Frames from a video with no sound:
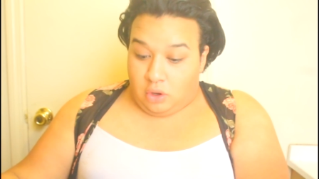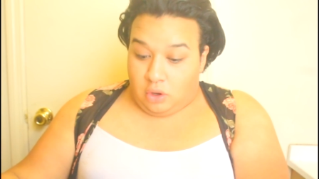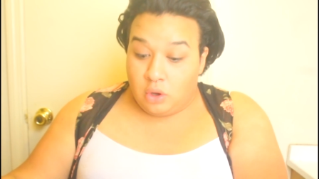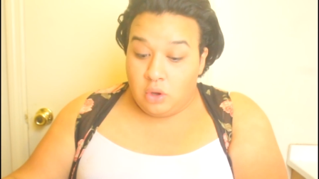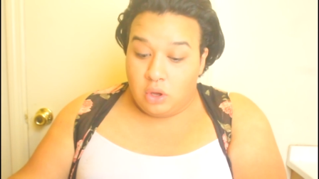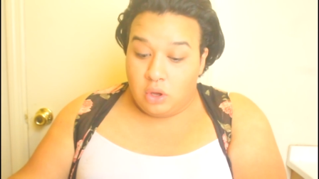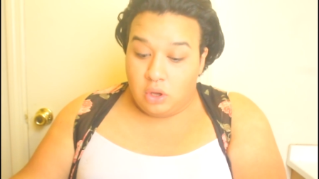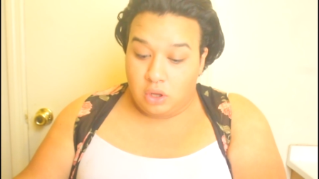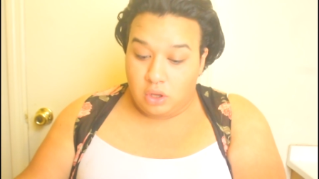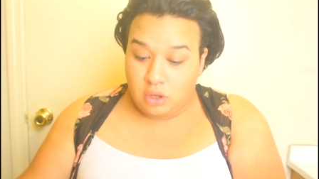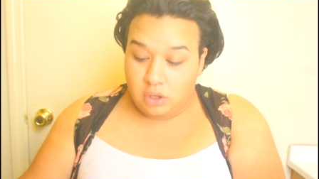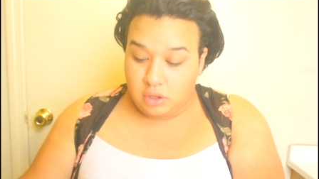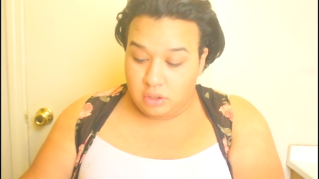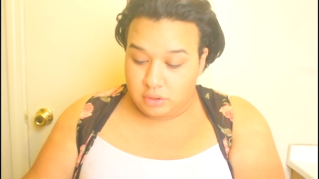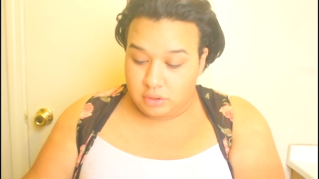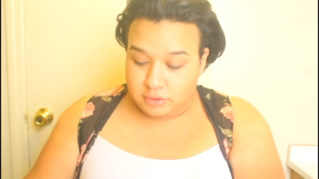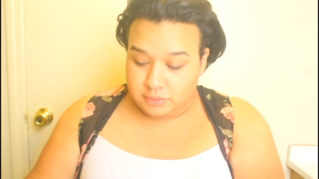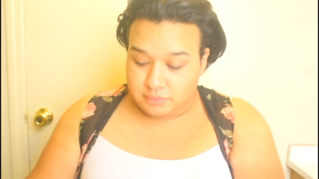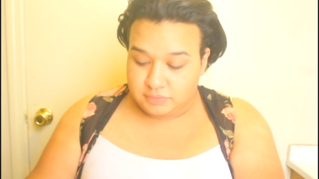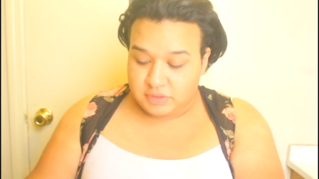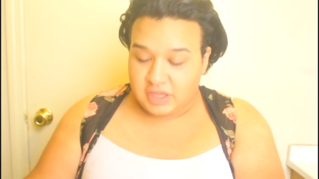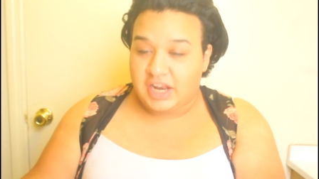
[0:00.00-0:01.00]

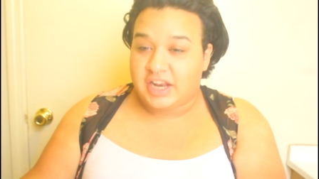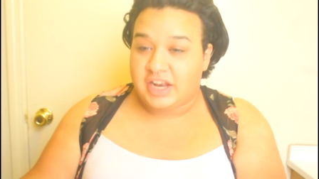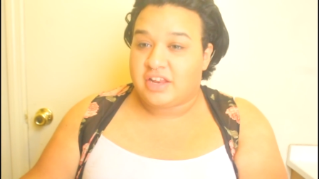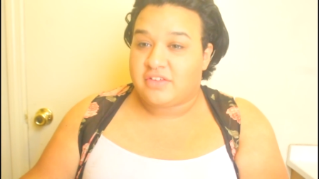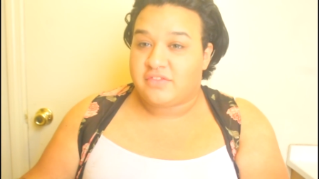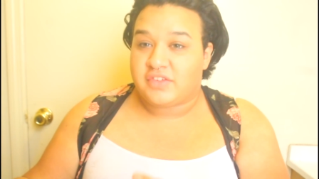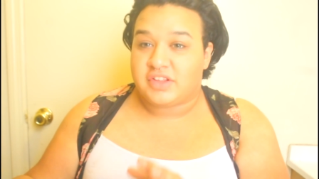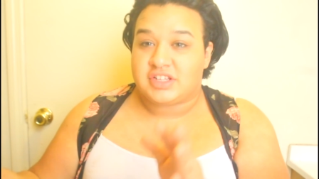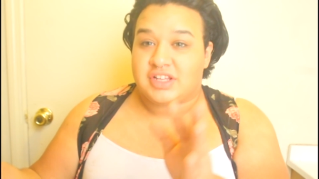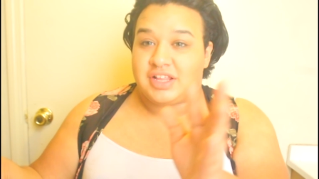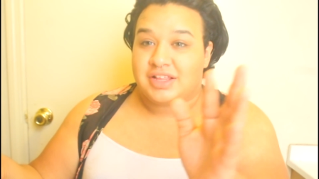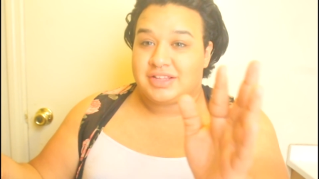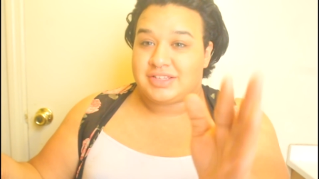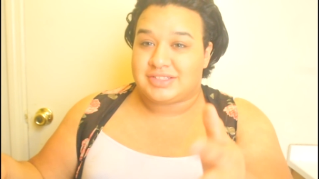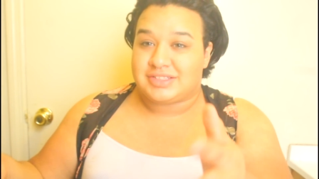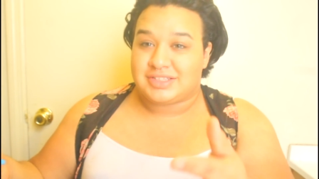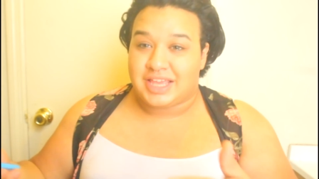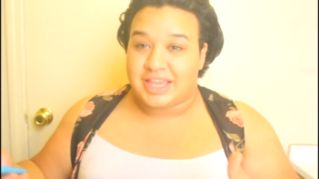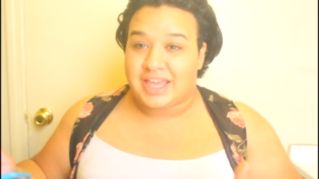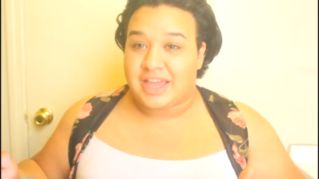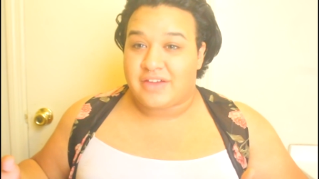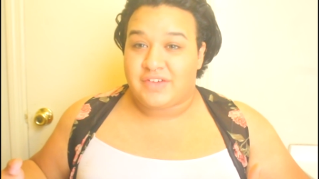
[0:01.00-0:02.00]
and I didn't even
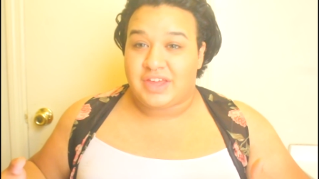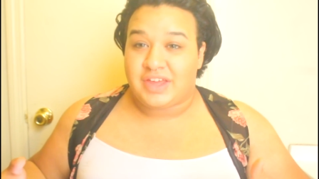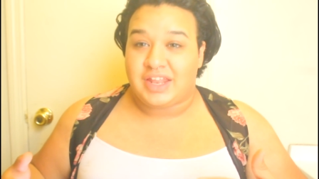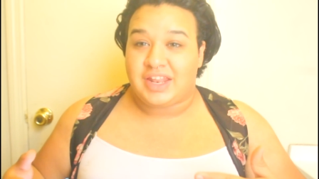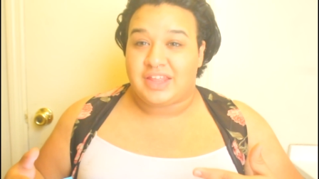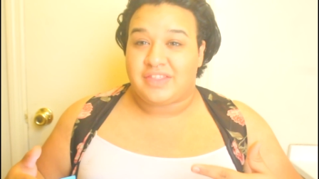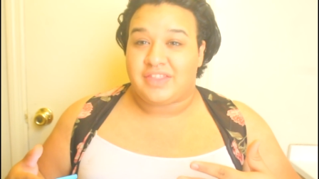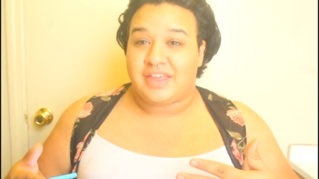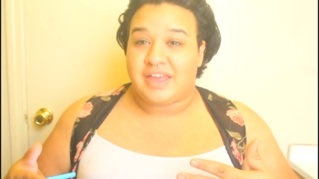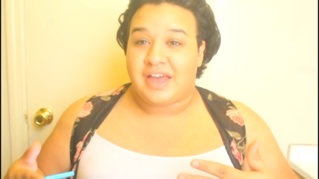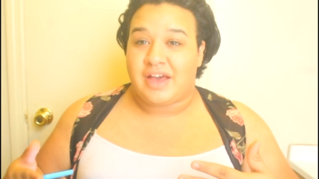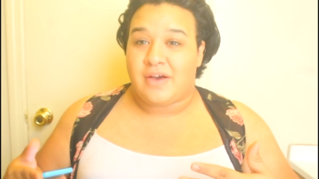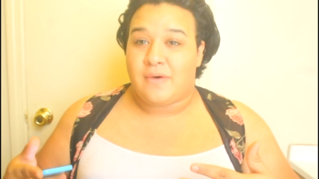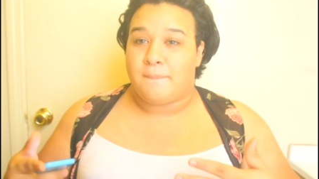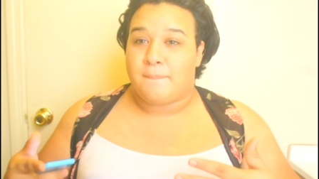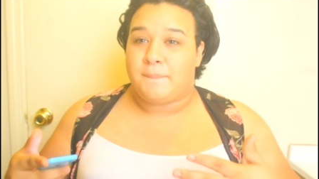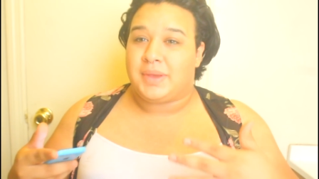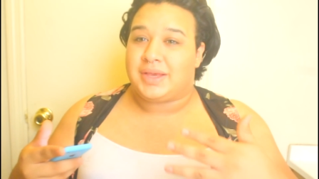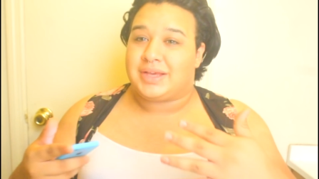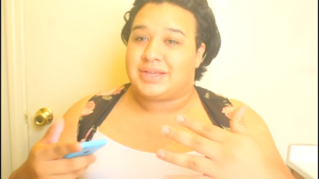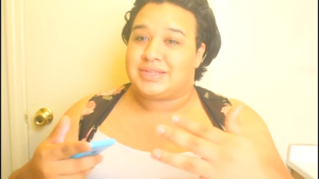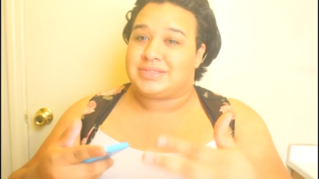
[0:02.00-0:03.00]
take every, anything out
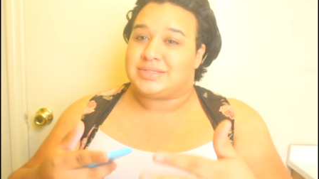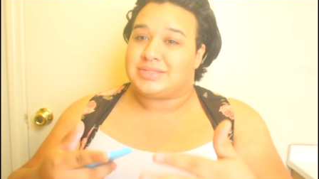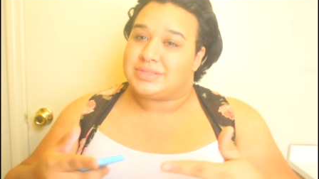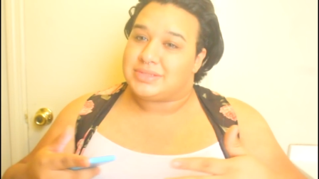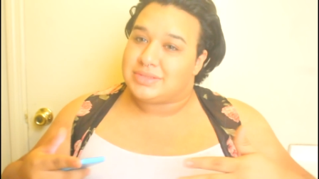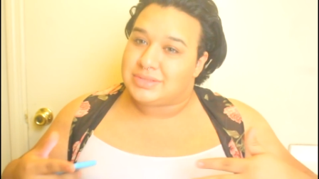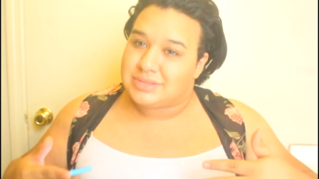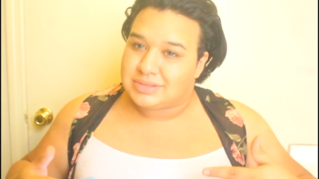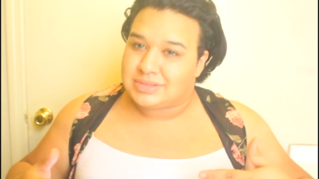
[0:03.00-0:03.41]
because